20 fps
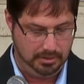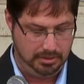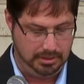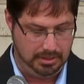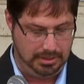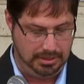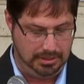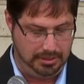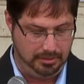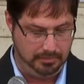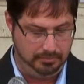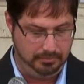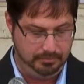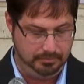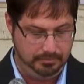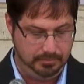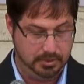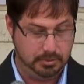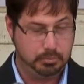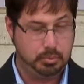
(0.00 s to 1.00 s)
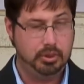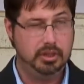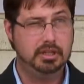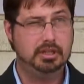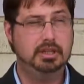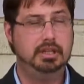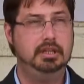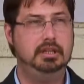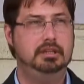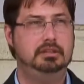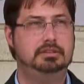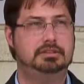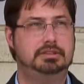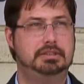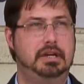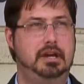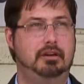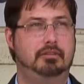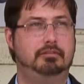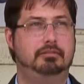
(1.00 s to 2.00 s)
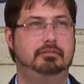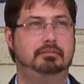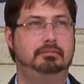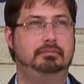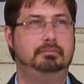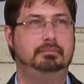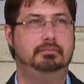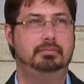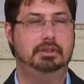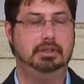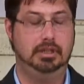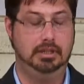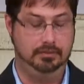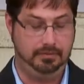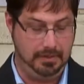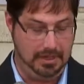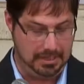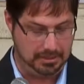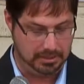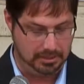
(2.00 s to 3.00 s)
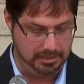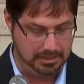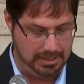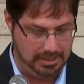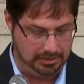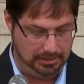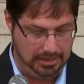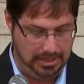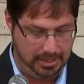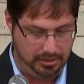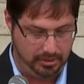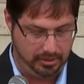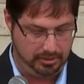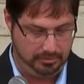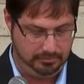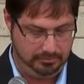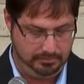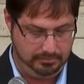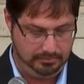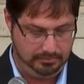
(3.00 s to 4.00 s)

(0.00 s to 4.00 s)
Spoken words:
It's pretty keen stuff. In fact, in that letter,